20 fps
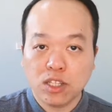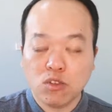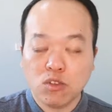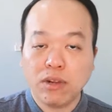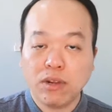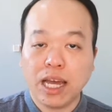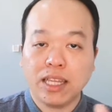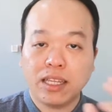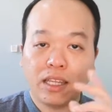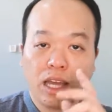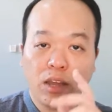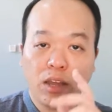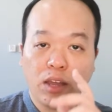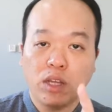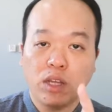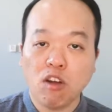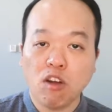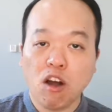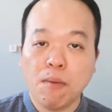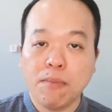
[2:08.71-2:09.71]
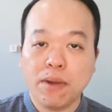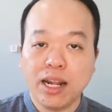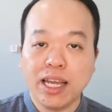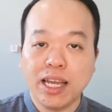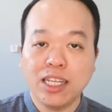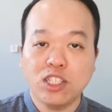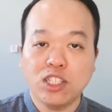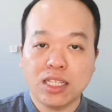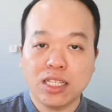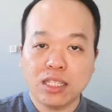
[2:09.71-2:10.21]
so that they will
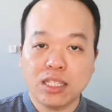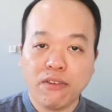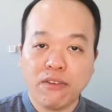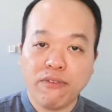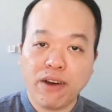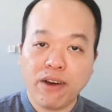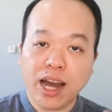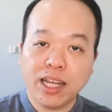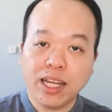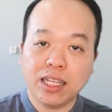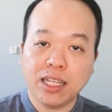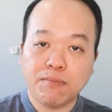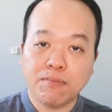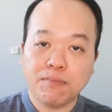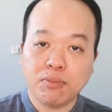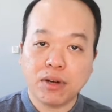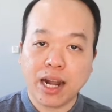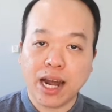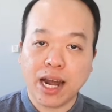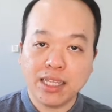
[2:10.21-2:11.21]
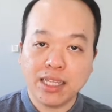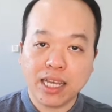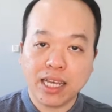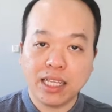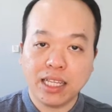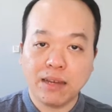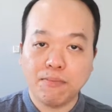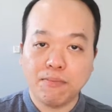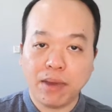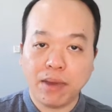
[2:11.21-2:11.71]
normally justify the
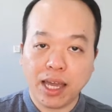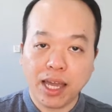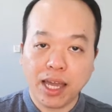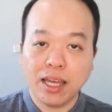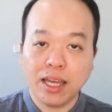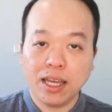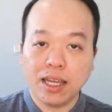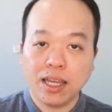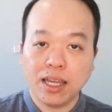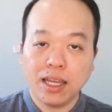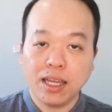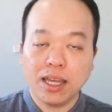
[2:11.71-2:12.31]
price and the pay